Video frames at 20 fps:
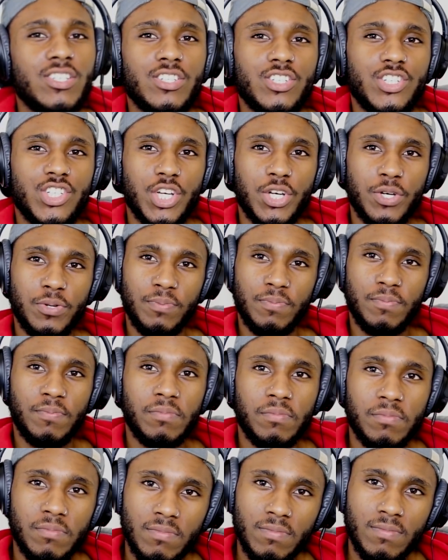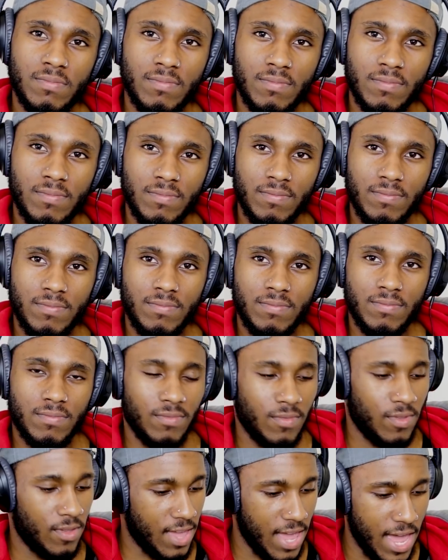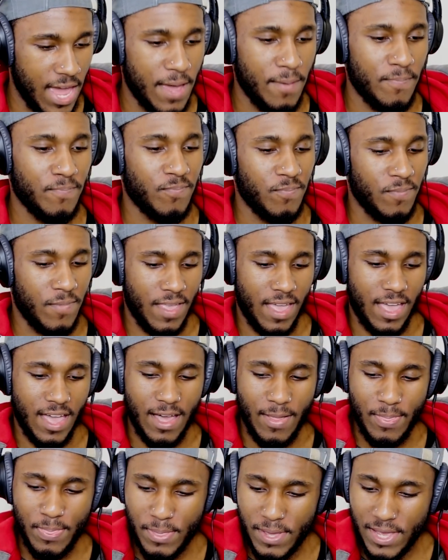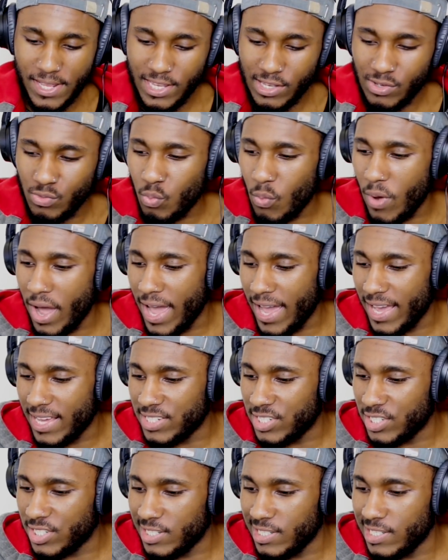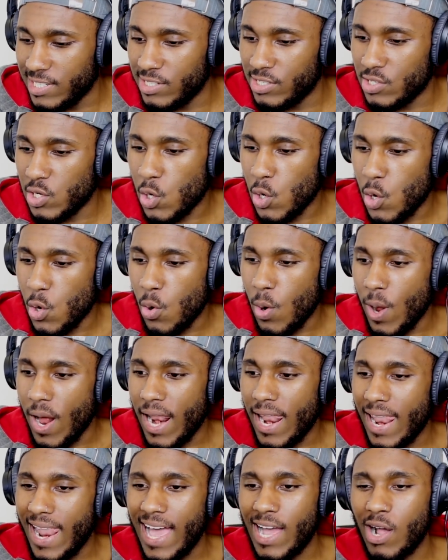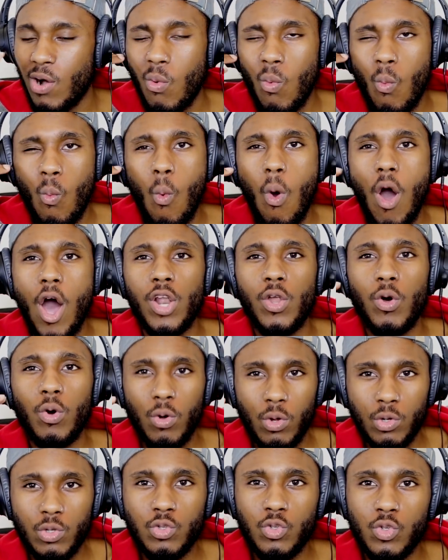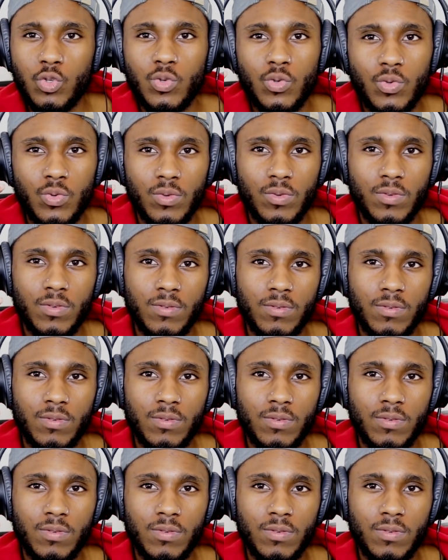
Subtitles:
on the show? Okay, and this is why she's like 1 or 2